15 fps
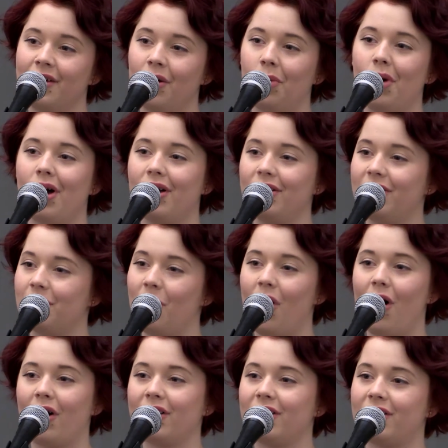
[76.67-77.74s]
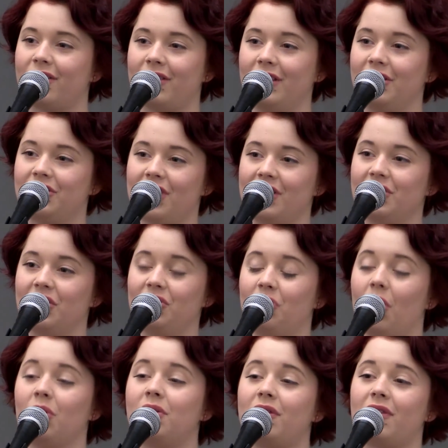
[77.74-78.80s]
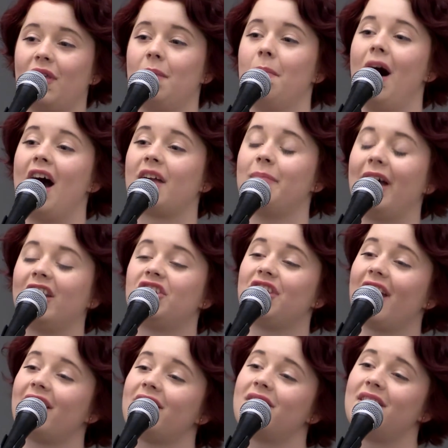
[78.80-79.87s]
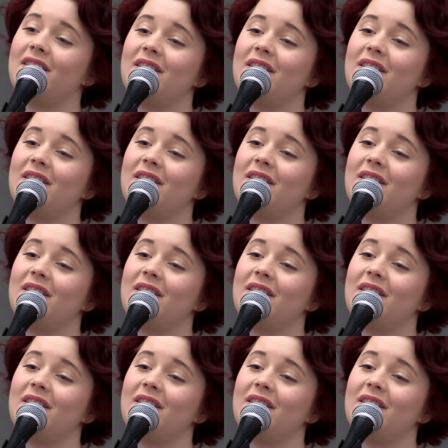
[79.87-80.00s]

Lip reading: Words more honest than gendered growths that mark my chest,